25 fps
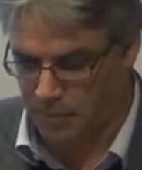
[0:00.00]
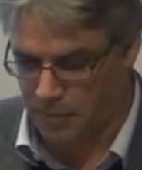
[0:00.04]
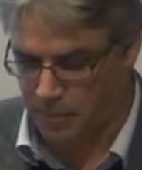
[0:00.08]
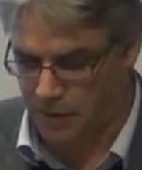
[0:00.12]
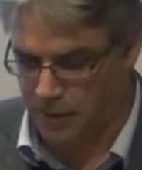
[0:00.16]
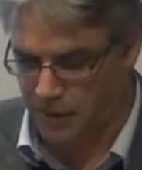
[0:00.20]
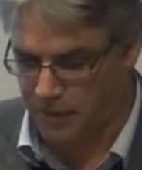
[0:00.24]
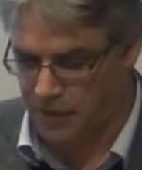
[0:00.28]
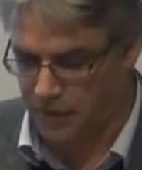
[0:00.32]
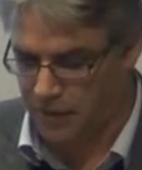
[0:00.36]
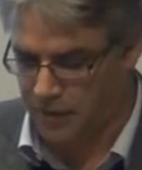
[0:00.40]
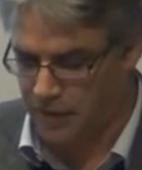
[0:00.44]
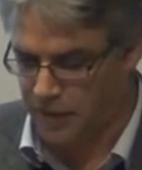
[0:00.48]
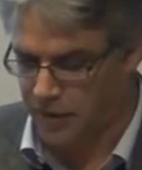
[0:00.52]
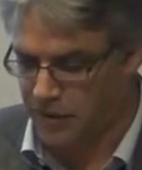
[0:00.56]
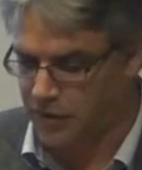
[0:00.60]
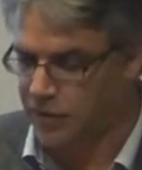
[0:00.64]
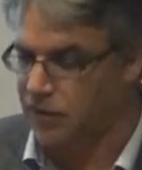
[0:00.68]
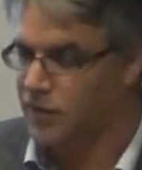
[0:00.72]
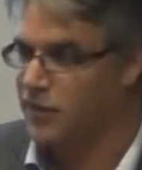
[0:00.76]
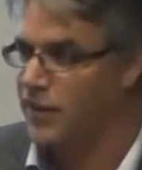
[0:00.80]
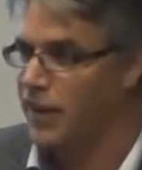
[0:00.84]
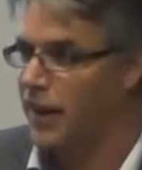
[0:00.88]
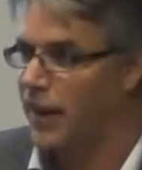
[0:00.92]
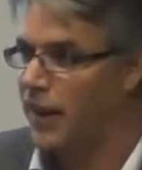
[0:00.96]
private
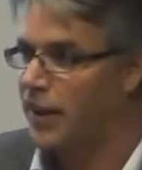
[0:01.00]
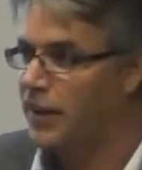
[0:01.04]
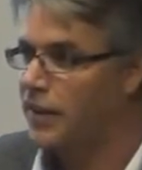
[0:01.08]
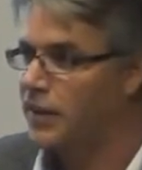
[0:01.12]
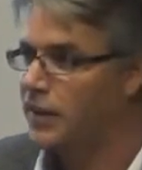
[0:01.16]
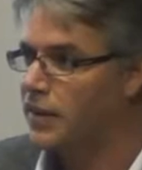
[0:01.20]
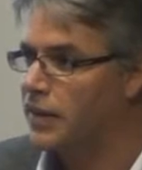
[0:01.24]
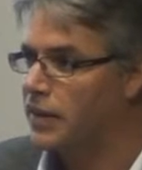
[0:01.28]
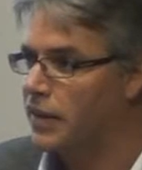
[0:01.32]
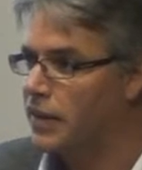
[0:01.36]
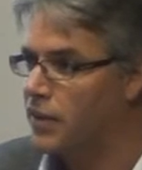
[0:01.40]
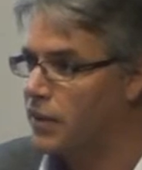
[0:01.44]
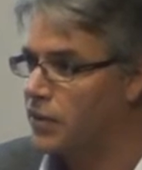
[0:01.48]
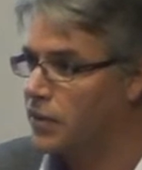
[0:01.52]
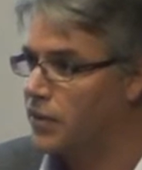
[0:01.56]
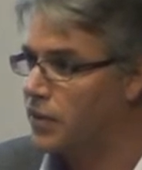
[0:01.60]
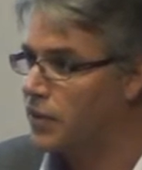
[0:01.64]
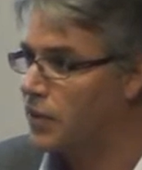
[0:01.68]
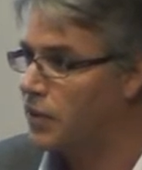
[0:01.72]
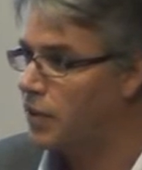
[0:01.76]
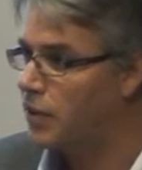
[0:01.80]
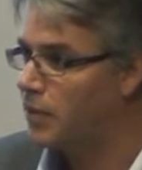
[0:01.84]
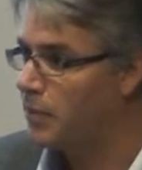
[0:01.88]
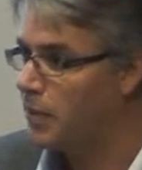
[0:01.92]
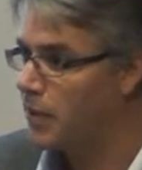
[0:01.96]
investors, and
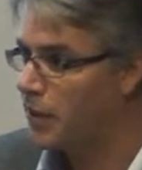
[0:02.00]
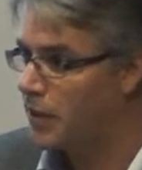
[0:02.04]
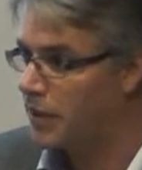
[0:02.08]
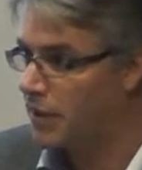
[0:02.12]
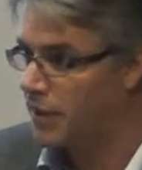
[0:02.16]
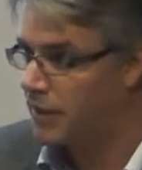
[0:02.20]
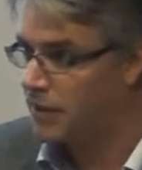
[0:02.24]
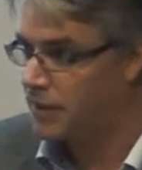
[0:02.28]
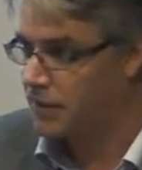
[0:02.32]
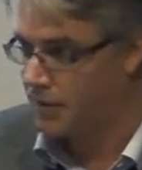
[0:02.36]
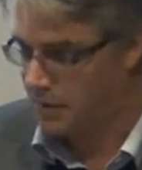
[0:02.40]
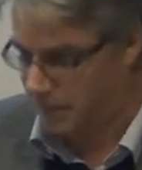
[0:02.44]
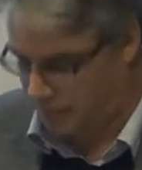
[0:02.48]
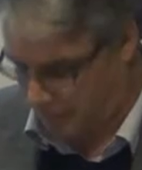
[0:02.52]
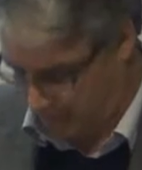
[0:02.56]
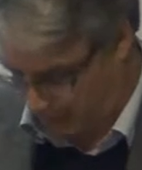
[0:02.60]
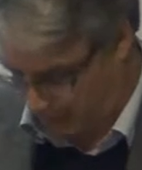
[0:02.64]
also communities.